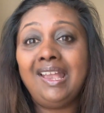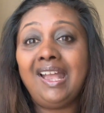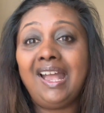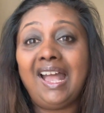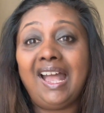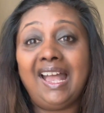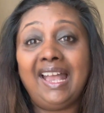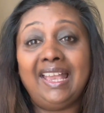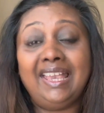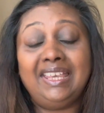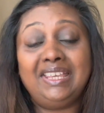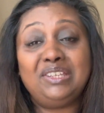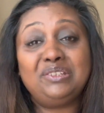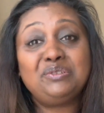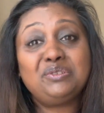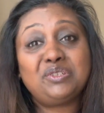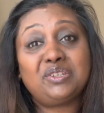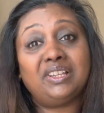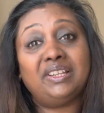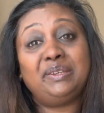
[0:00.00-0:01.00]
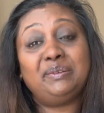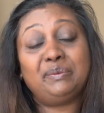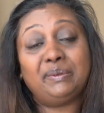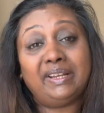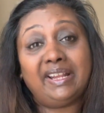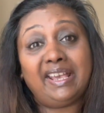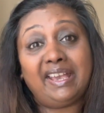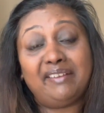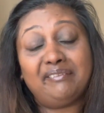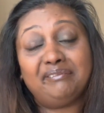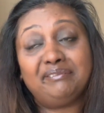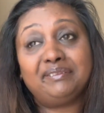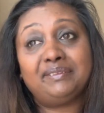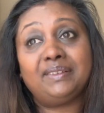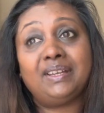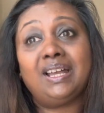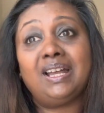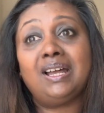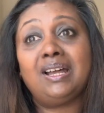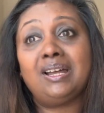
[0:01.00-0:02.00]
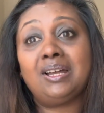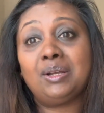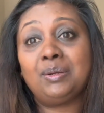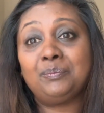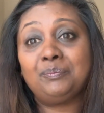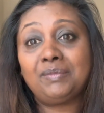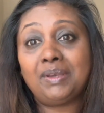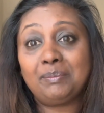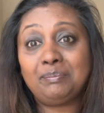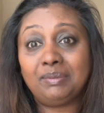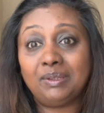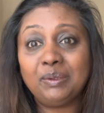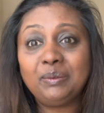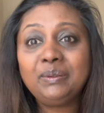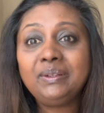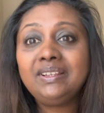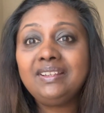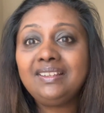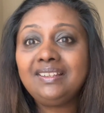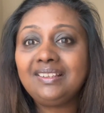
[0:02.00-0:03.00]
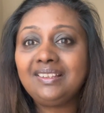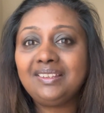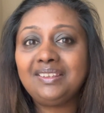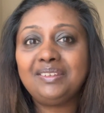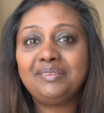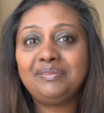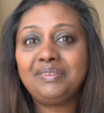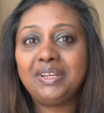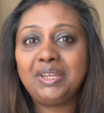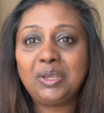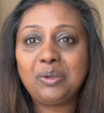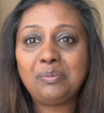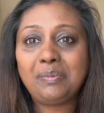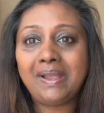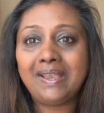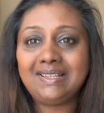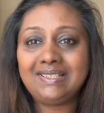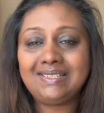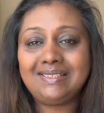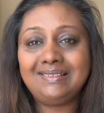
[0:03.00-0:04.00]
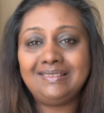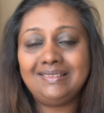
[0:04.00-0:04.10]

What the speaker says: I usually would have uploaded the video by